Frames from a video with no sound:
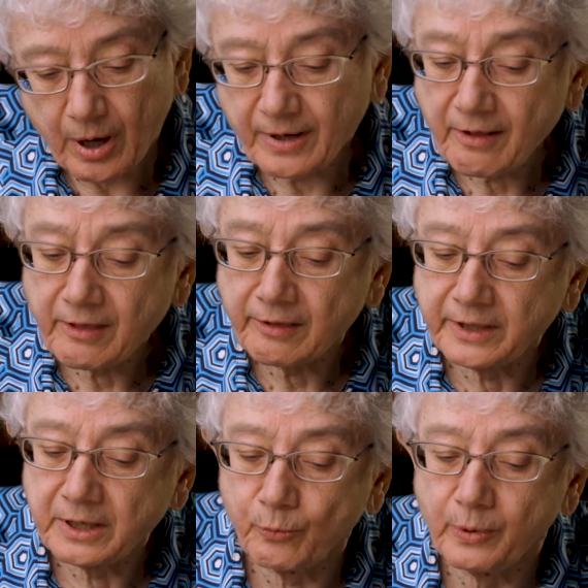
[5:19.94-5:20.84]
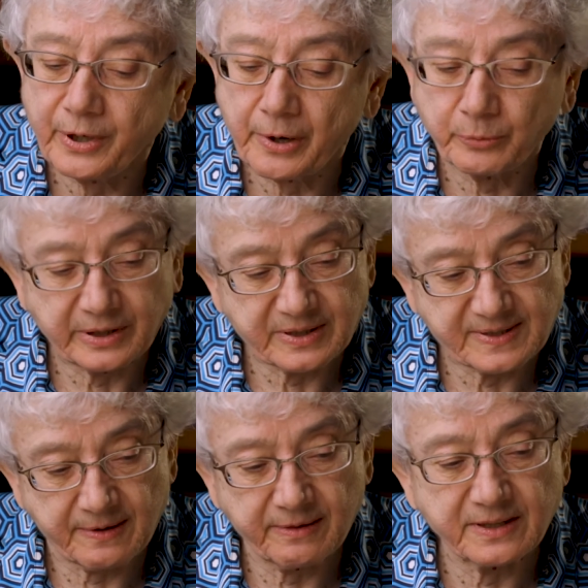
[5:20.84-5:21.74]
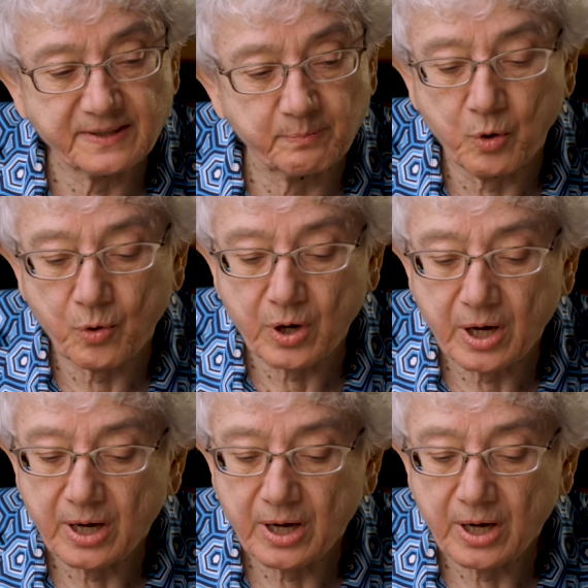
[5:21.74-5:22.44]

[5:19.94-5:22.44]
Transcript: Another thing we notice in this book